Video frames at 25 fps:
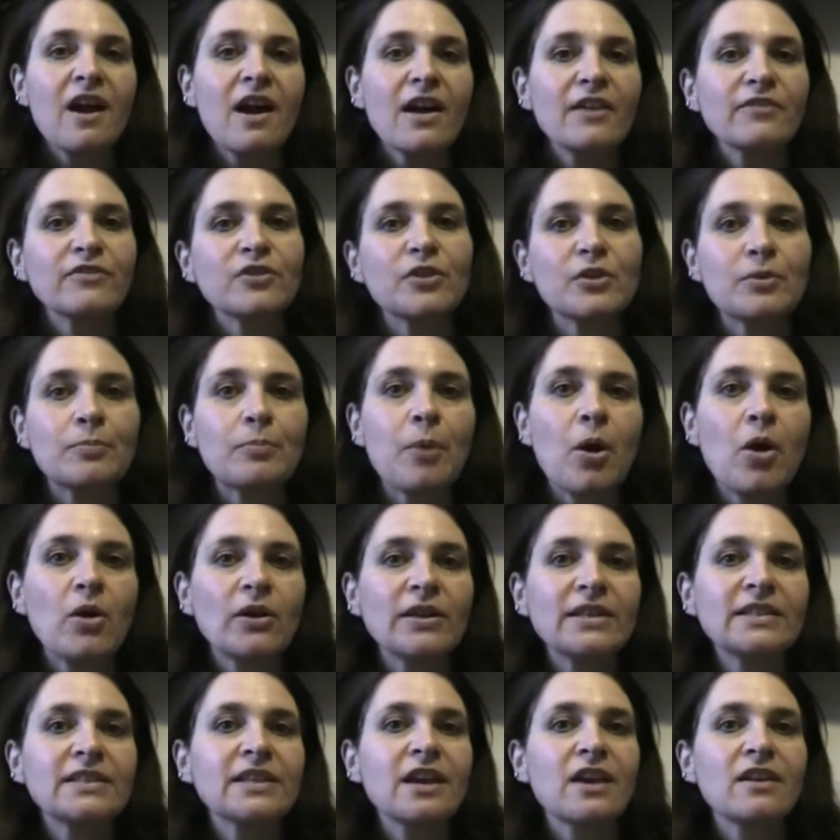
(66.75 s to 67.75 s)
I've got a
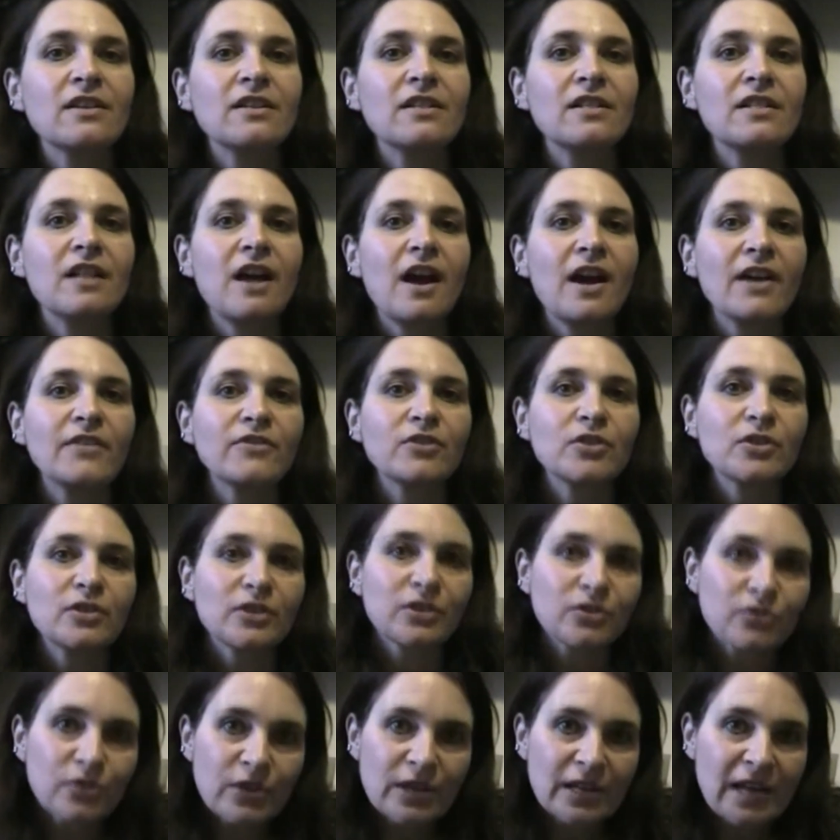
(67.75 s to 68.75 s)
polytunnel, I've
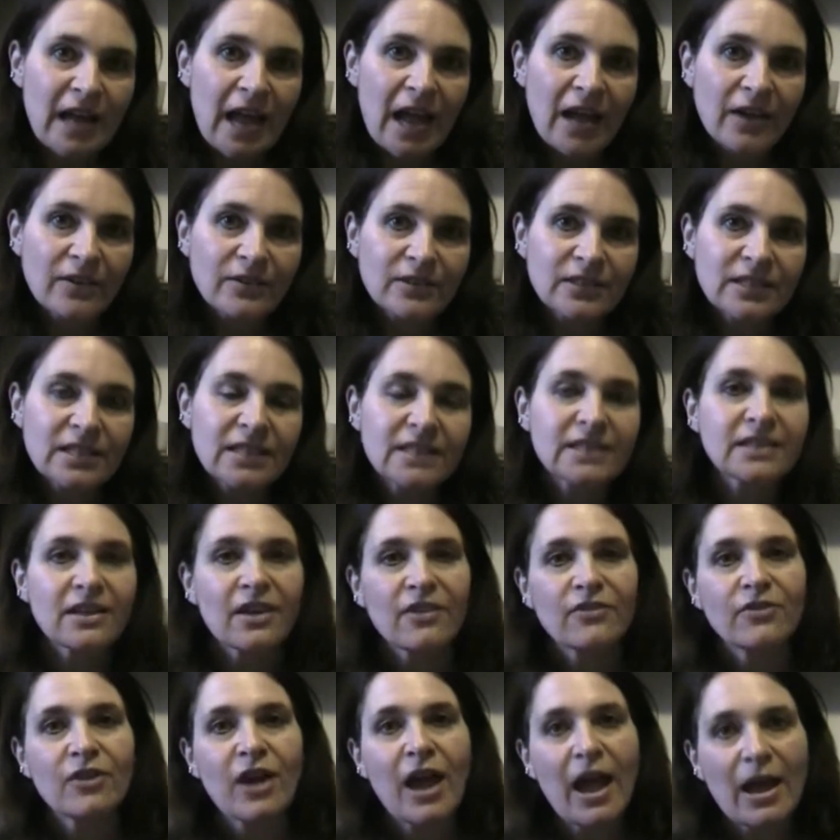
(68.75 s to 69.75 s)
got greenhouses,
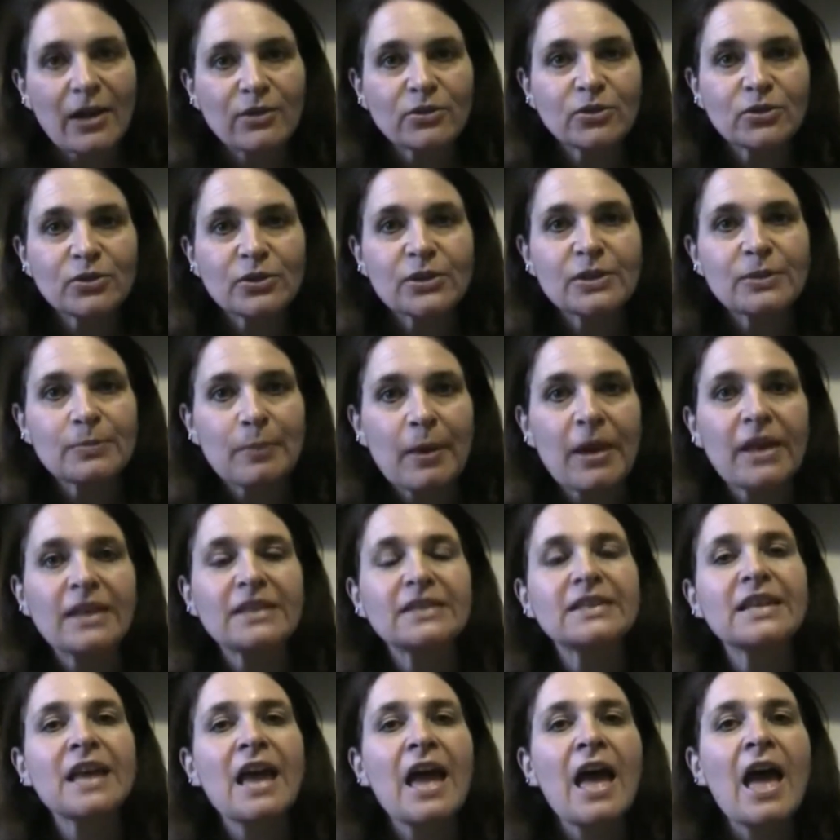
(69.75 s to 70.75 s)
I've got outdoor
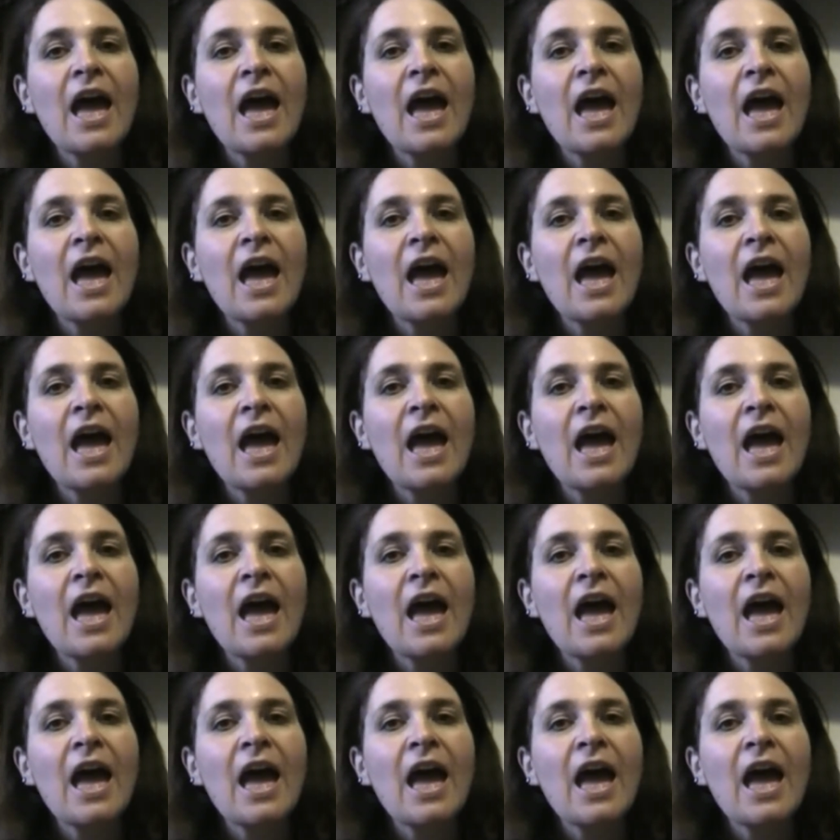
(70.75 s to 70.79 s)
space,